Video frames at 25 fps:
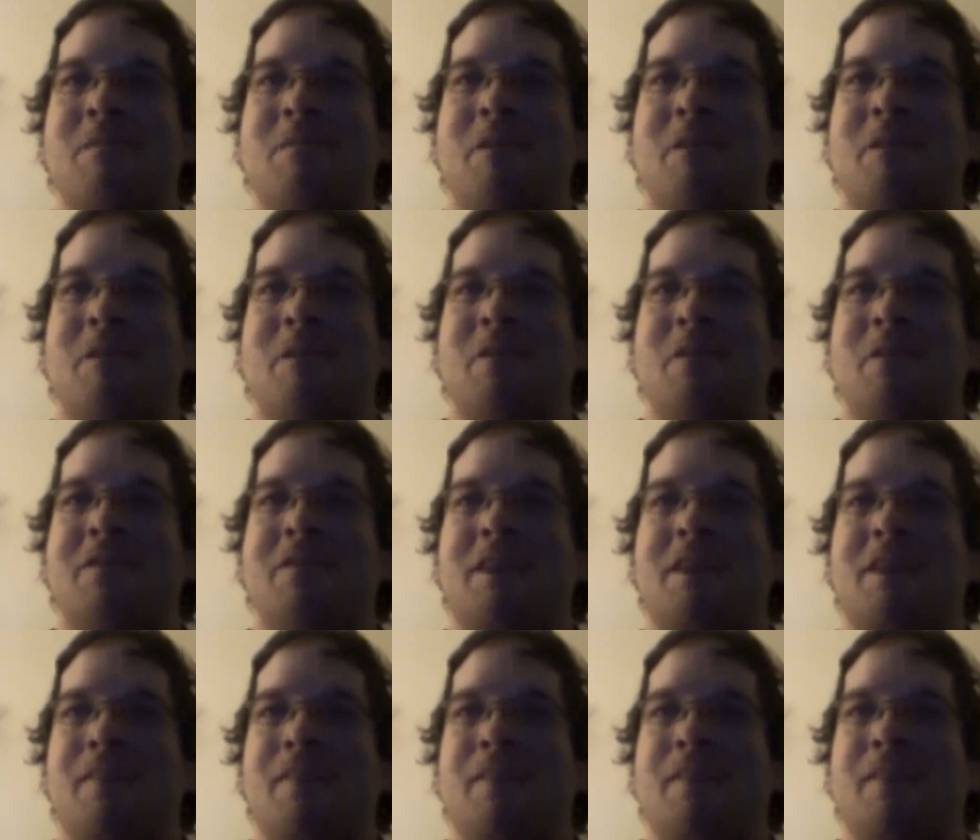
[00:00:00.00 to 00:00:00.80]

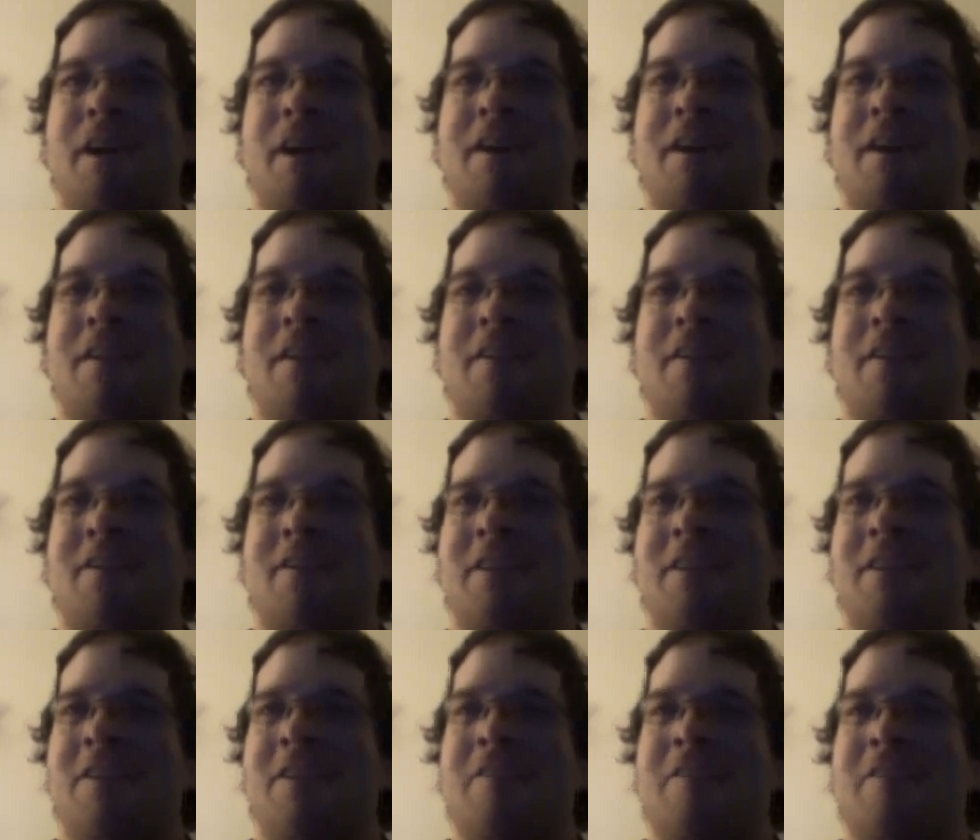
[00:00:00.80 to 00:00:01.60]
always making her
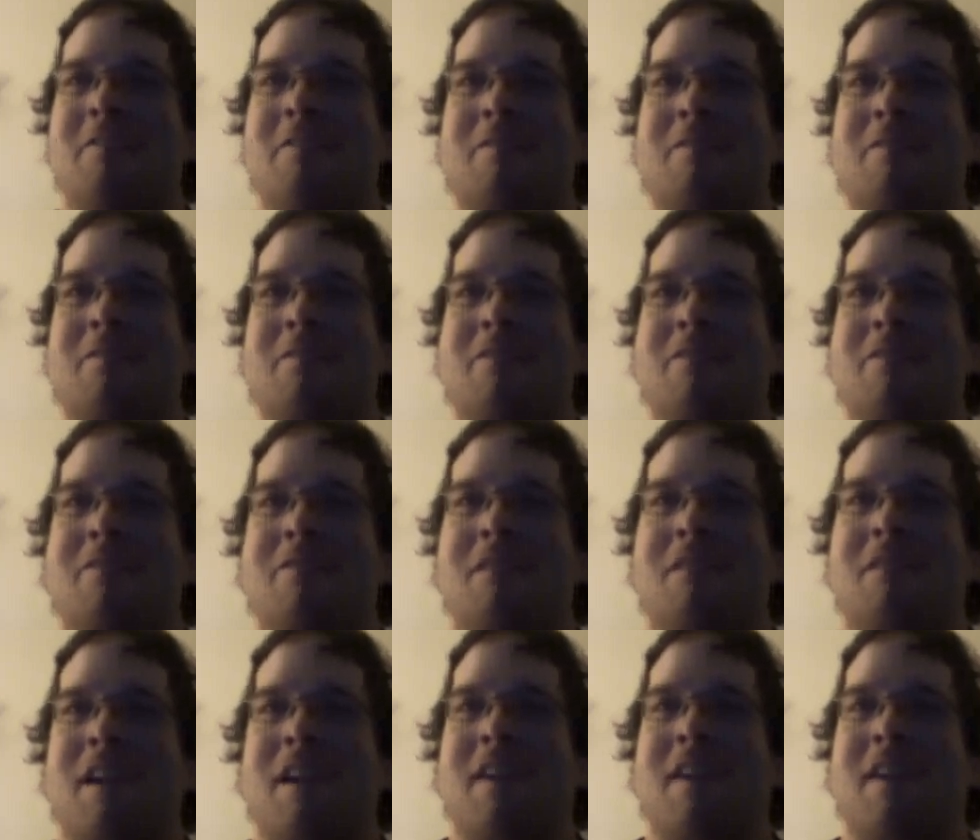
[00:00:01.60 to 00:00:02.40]
go
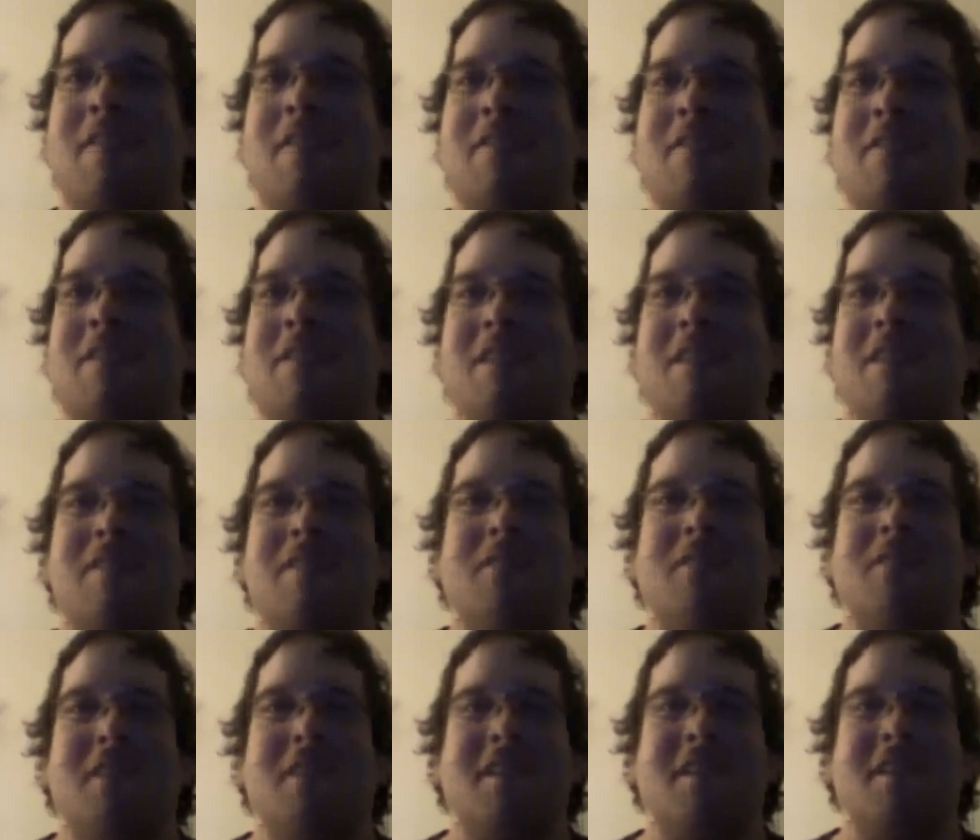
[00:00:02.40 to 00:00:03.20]
take her to these
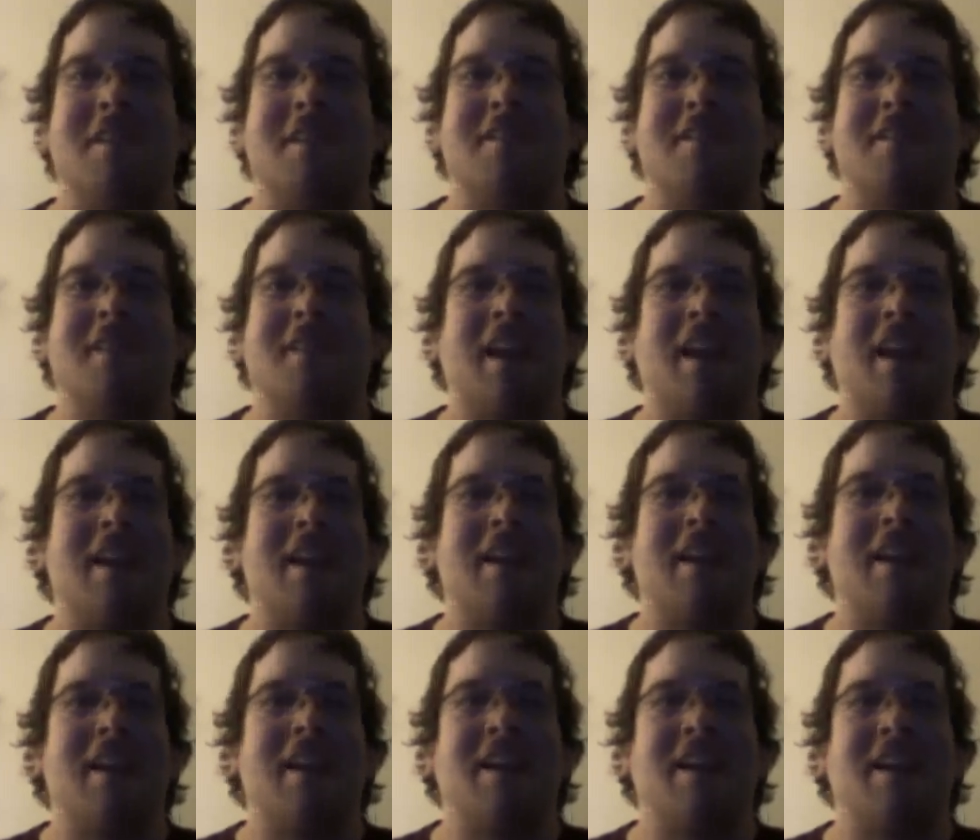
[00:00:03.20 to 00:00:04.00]
fucking
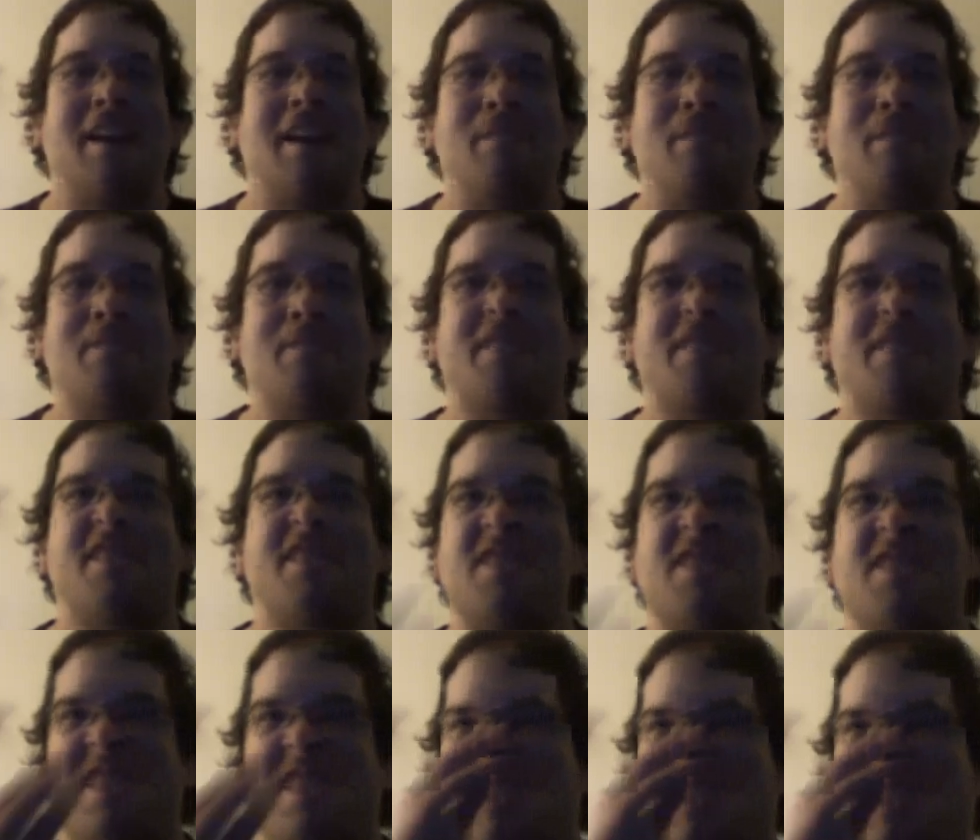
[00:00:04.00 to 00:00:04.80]
skating
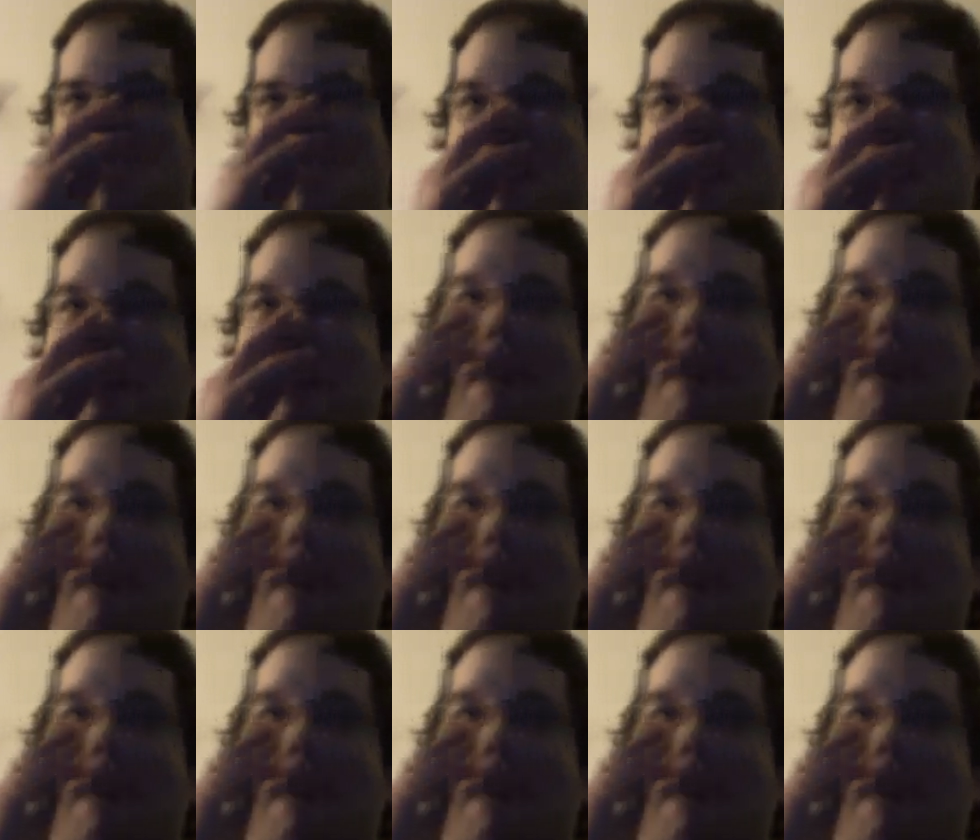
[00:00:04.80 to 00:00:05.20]
competitions and